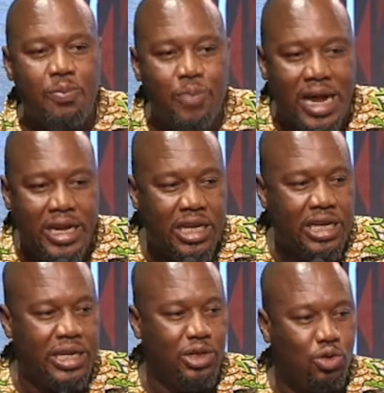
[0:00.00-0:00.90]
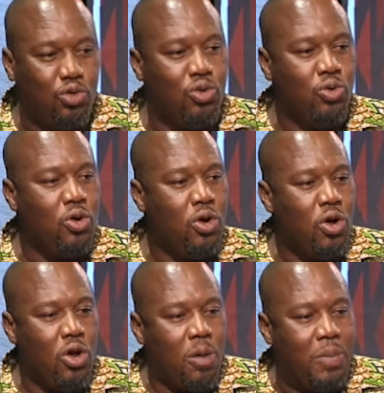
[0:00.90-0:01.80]
money to
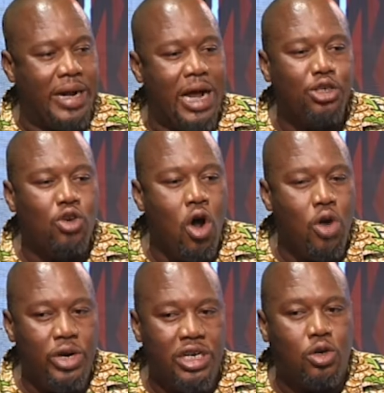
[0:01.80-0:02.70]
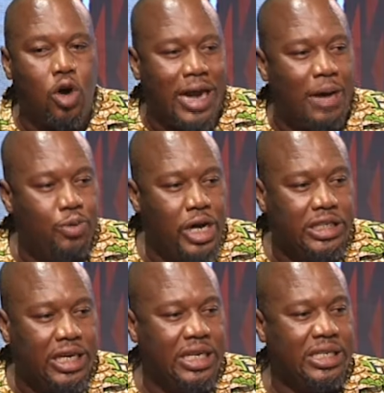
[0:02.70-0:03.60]
but there's no real
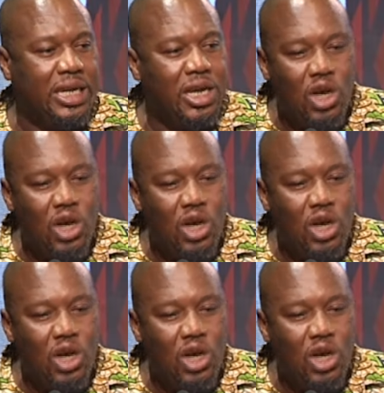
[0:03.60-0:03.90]
collaboration